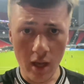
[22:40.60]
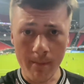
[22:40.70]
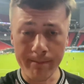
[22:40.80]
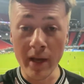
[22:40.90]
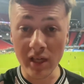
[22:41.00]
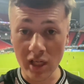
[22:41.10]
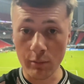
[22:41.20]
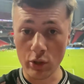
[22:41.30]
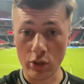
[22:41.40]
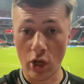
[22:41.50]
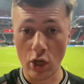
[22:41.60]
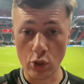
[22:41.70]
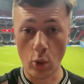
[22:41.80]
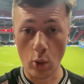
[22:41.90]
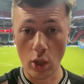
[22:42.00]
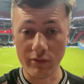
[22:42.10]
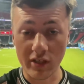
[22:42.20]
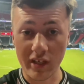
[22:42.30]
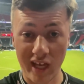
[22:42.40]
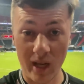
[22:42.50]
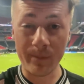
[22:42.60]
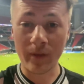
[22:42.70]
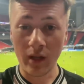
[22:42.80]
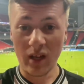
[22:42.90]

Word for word: Miggy with the goal of the game.